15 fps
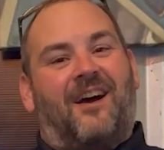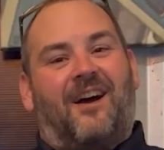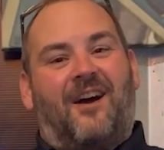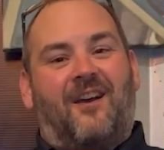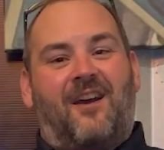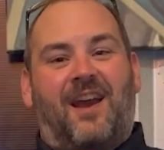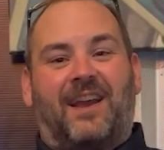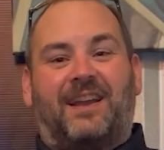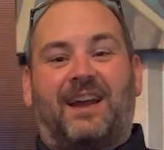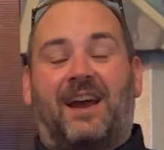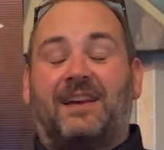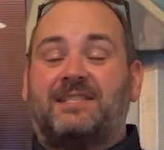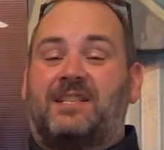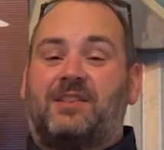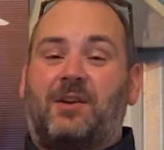All right,
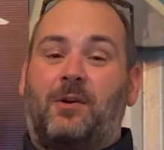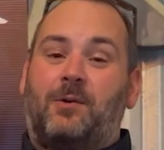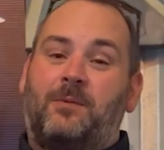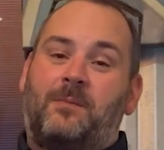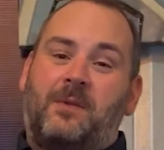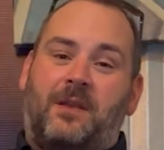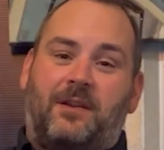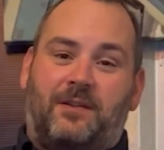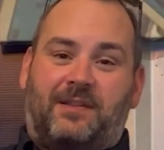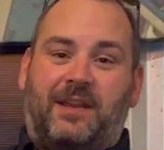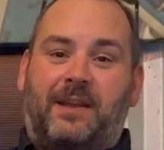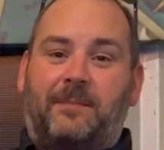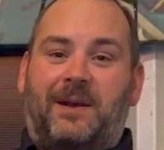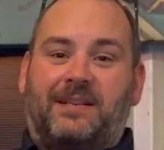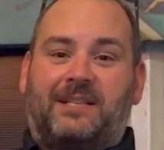guys, so you're
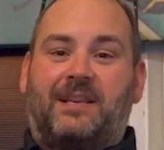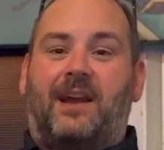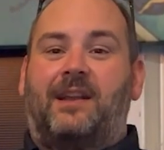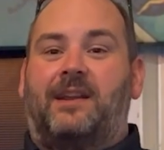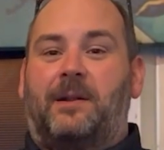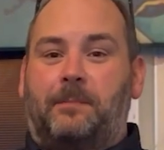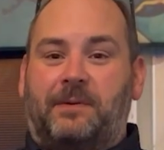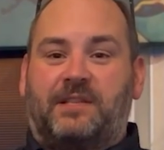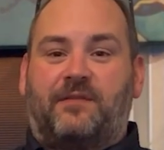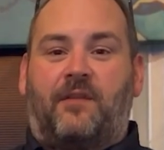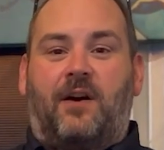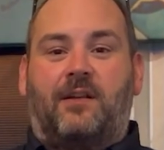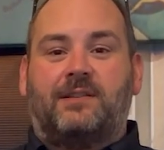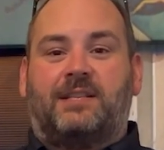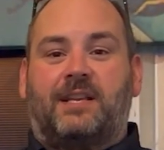thinking about signing up as a
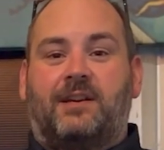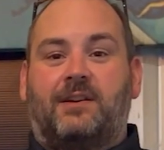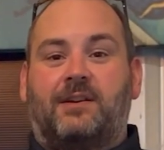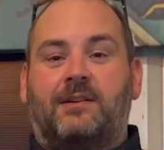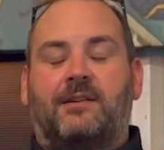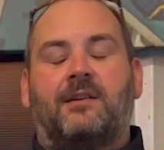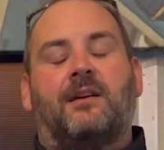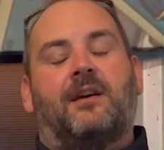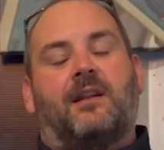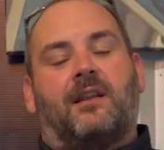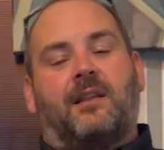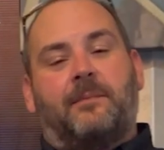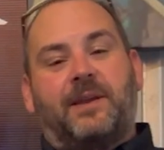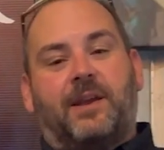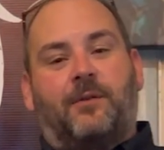volunteer.
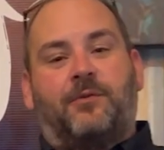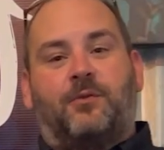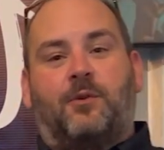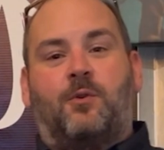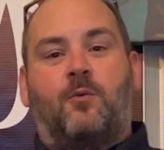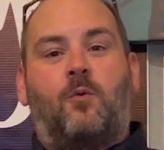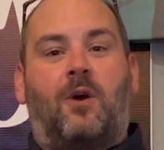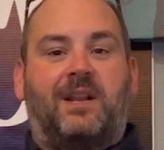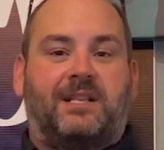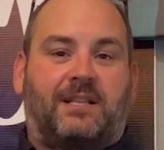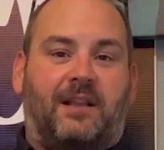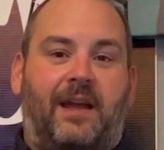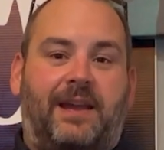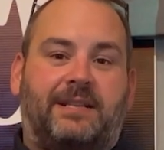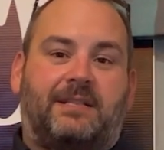Let me go through what it's
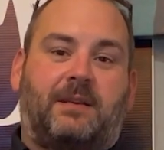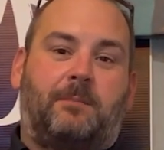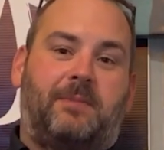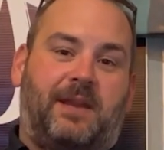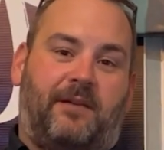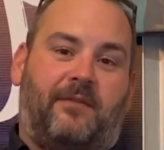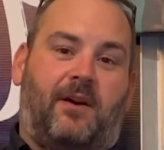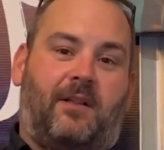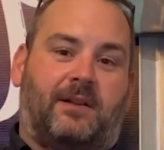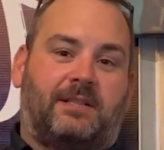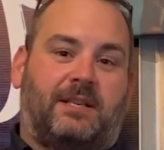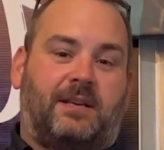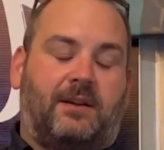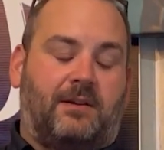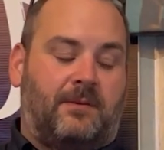like to be a
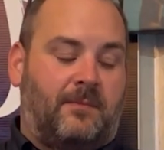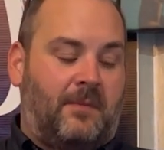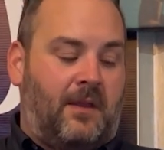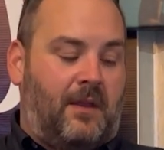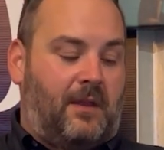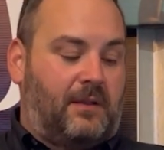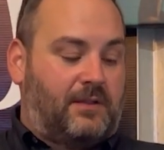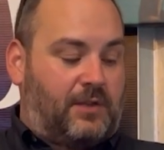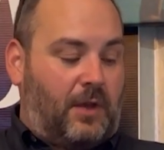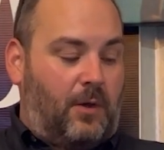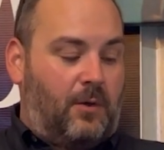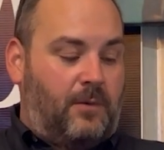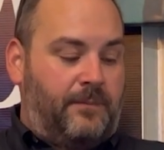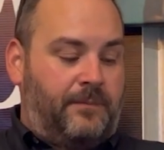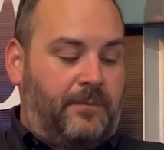volunteer.
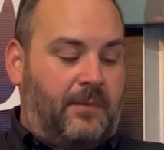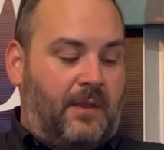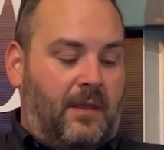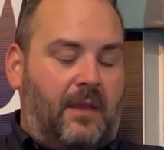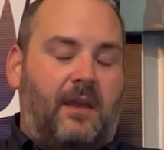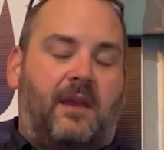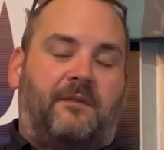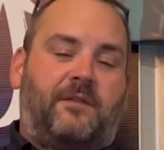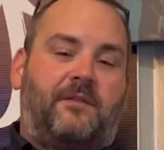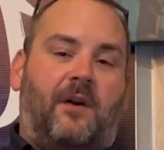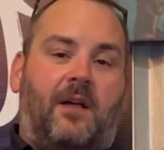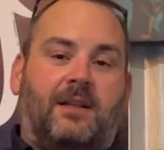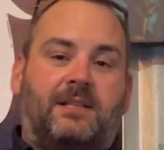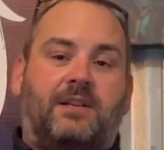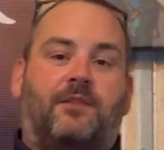So if you
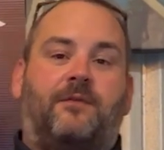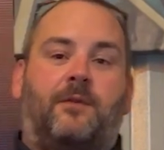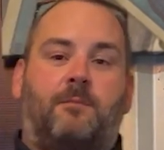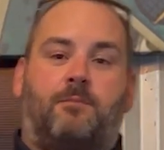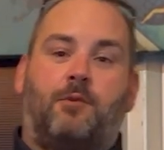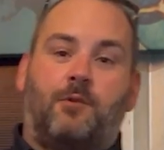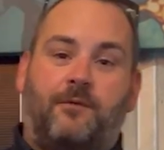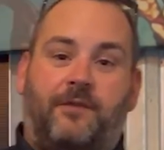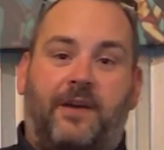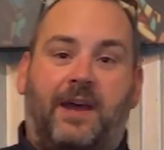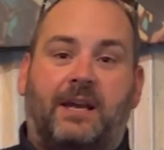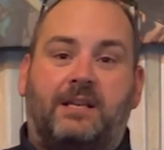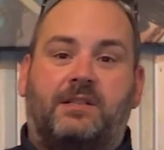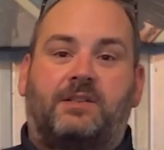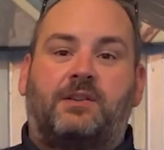volunteer for
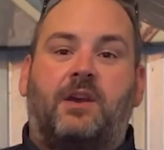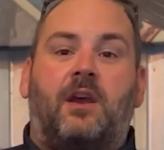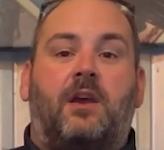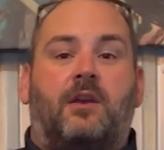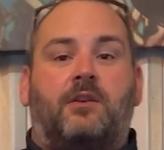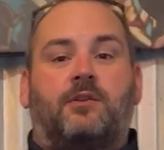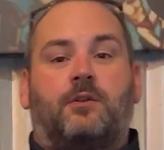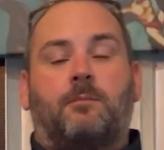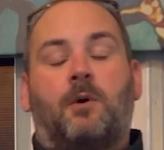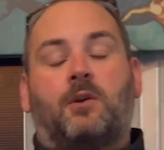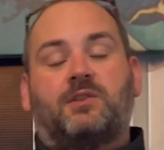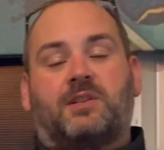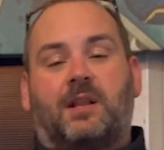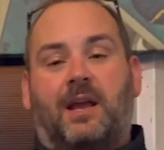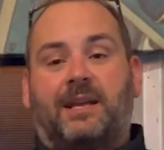Brewfest, you're
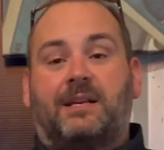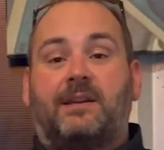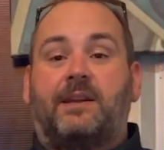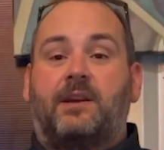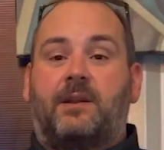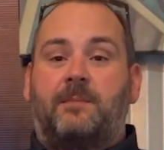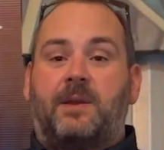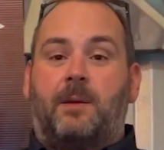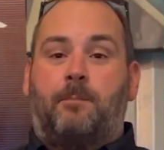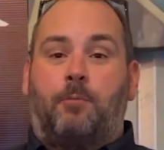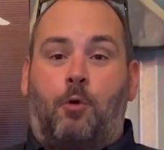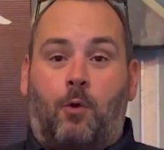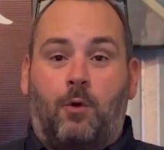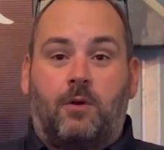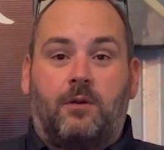most likely going to be a
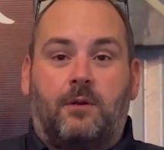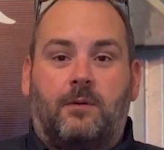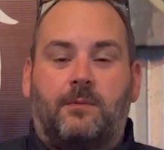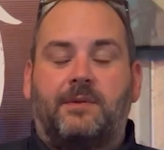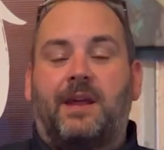pourer.